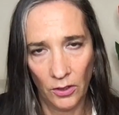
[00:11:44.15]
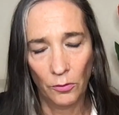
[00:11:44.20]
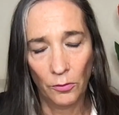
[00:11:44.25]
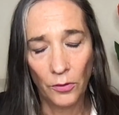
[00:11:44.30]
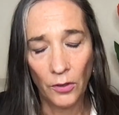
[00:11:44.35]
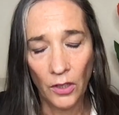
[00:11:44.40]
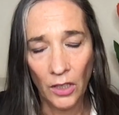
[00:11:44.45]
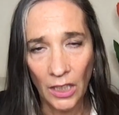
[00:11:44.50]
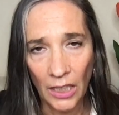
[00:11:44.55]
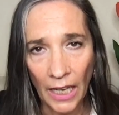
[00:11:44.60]

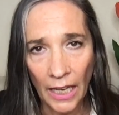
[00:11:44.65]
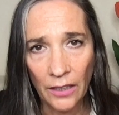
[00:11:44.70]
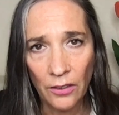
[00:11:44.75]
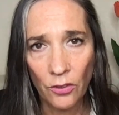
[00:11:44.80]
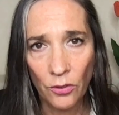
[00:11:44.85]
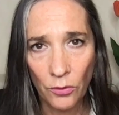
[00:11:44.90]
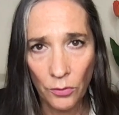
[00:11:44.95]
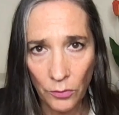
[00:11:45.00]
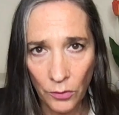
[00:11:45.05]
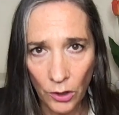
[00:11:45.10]
For the
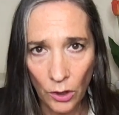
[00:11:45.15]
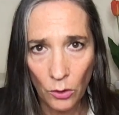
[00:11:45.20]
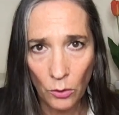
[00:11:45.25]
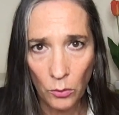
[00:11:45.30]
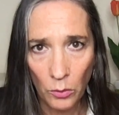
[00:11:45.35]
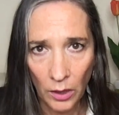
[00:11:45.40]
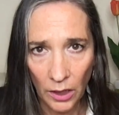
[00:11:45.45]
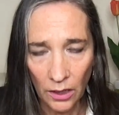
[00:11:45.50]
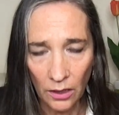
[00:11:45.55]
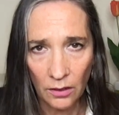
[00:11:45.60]
next few
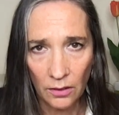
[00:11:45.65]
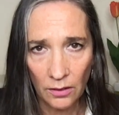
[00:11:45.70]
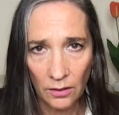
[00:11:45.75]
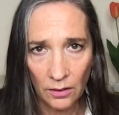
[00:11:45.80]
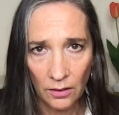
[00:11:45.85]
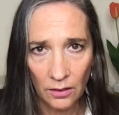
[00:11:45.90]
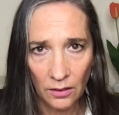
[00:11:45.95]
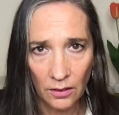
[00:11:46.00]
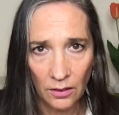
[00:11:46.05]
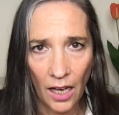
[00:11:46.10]

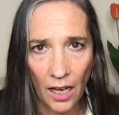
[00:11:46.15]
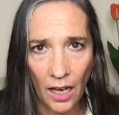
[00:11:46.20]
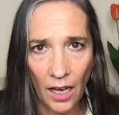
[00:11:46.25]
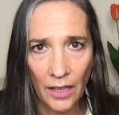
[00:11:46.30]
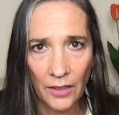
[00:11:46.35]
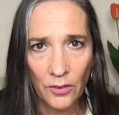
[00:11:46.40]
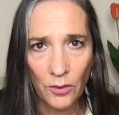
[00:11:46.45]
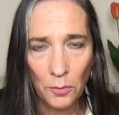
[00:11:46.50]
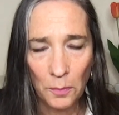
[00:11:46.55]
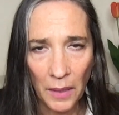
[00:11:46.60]
weeks,
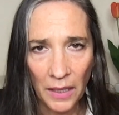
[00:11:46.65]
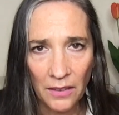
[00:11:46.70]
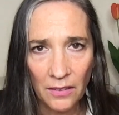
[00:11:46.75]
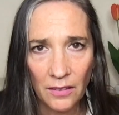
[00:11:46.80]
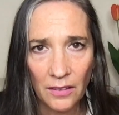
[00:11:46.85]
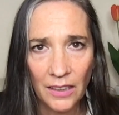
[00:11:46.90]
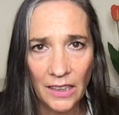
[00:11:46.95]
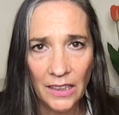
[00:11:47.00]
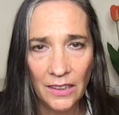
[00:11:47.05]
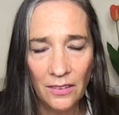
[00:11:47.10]
I
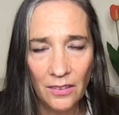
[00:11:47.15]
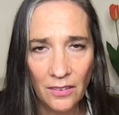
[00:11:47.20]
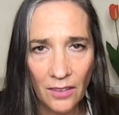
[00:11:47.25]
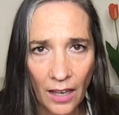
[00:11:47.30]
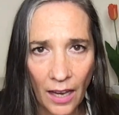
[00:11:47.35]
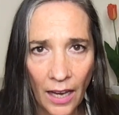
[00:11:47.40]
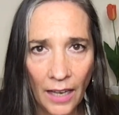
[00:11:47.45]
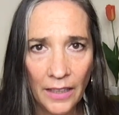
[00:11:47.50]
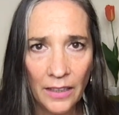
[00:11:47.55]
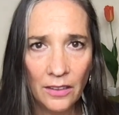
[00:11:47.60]
spent
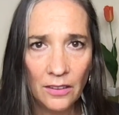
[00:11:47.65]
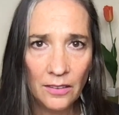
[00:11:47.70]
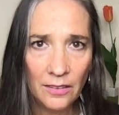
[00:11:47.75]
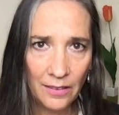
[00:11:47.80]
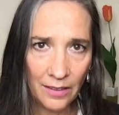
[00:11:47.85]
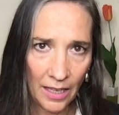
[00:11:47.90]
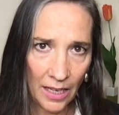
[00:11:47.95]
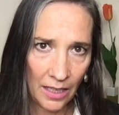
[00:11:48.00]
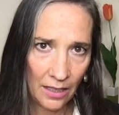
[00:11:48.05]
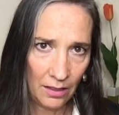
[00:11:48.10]
entire
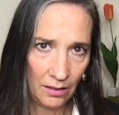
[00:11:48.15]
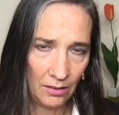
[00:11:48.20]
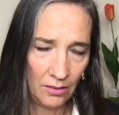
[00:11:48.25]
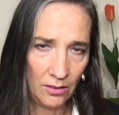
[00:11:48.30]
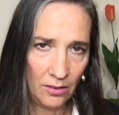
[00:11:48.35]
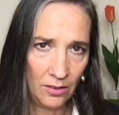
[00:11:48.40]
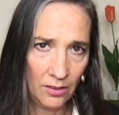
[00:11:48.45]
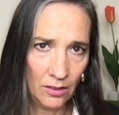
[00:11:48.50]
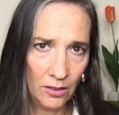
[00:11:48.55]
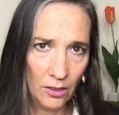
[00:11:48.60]

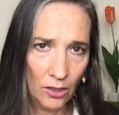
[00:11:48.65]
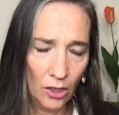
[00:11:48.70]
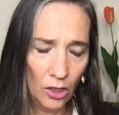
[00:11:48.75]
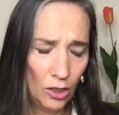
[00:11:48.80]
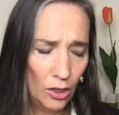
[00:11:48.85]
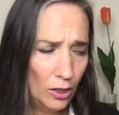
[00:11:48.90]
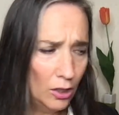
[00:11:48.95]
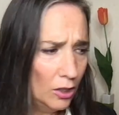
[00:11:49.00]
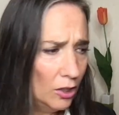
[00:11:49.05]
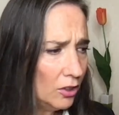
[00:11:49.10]
days
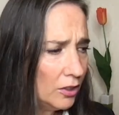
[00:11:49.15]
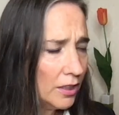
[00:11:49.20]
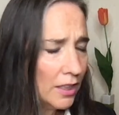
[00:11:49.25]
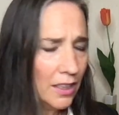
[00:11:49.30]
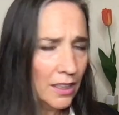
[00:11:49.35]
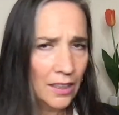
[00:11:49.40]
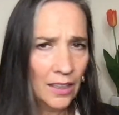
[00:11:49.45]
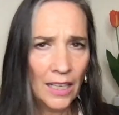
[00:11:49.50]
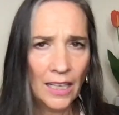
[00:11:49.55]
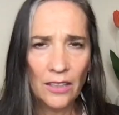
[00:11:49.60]

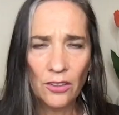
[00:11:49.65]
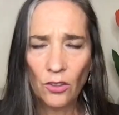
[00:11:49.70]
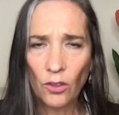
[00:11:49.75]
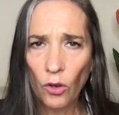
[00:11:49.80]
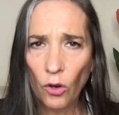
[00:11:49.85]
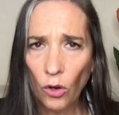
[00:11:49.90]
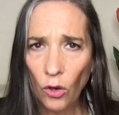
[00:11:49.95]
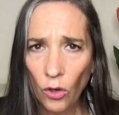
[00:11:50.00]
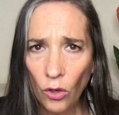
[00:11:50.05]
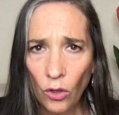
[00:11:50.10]
looking at
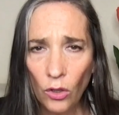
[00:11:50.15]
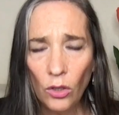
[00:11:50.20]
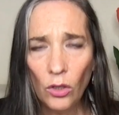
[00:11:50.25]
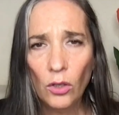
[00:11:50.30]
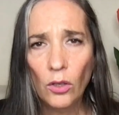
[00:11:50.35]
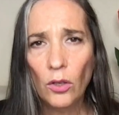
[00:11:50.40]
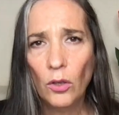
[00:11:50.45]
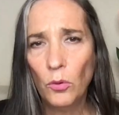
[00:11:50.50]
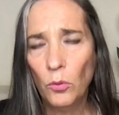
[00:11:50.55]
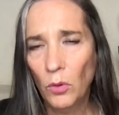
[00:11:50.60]

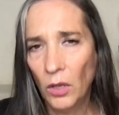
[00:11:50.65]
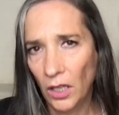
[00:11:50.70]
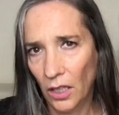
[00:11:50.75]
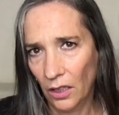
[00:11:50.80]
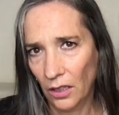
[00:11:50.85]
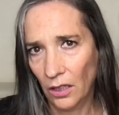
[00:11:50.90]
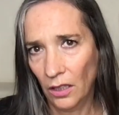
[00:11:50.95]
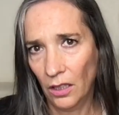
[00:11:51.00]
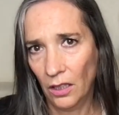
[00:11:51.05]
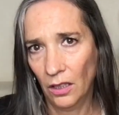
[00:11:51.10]
all the
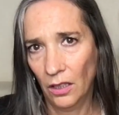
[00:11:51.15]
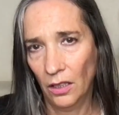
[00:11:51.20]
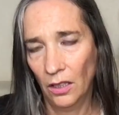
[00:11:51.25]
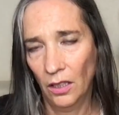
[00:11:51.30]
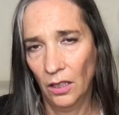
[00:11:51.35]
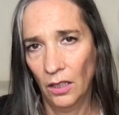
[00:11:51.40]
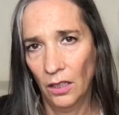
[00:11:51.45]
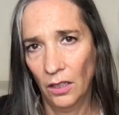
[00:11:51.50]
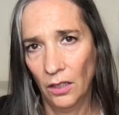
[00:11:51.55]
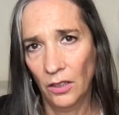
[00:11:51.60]
work
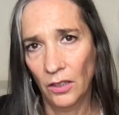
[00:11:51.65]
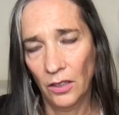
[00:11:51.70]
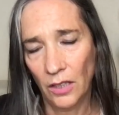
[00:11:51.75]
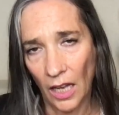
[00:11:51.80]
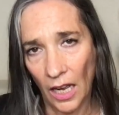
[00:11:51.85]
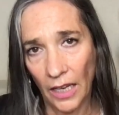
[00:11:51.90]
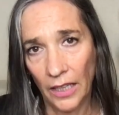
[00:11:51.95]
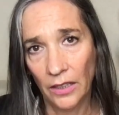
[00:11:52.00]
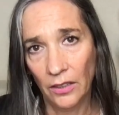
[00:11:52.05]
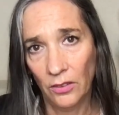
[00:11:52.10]
that
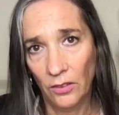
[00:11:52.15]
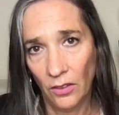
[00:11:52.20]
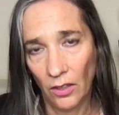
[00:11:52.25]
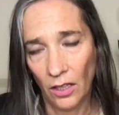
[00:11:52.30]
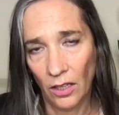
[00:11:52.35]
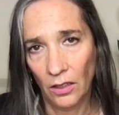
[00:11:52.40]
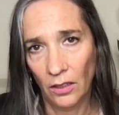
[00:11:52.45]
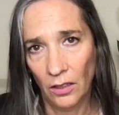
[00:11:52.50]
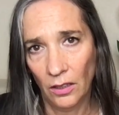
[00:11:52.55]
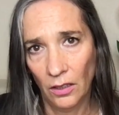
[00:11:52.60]
I had
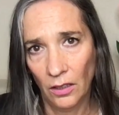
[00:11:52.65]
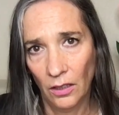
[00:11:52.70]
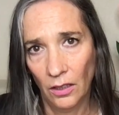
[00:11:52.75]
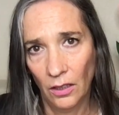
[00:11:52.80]
done,